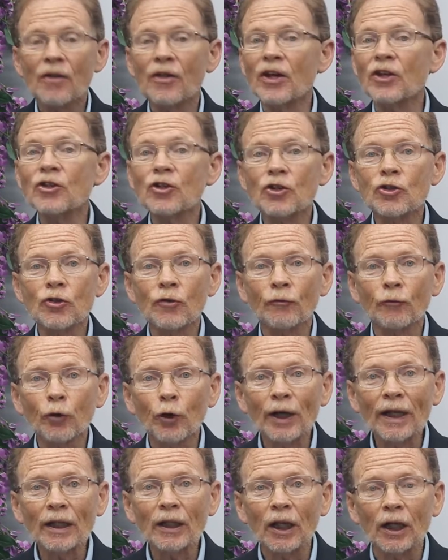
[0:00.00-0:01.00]
This is a
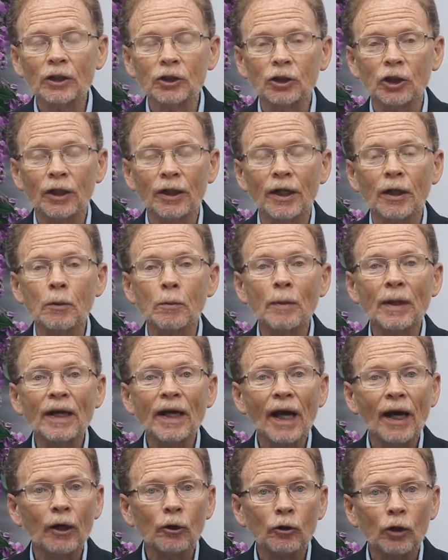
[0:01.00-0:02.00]
free luncheon. It'll
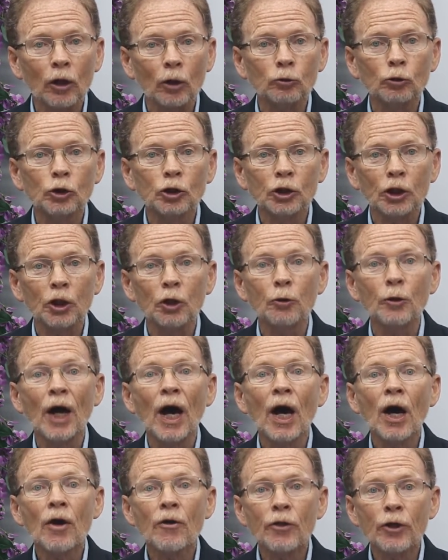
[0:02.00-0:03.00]
be held on
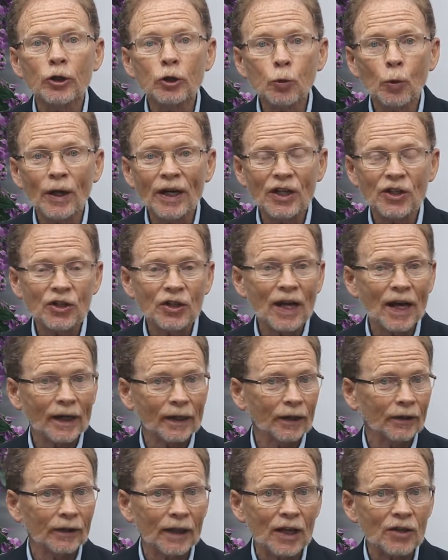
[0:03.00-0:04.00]
June the 22nd.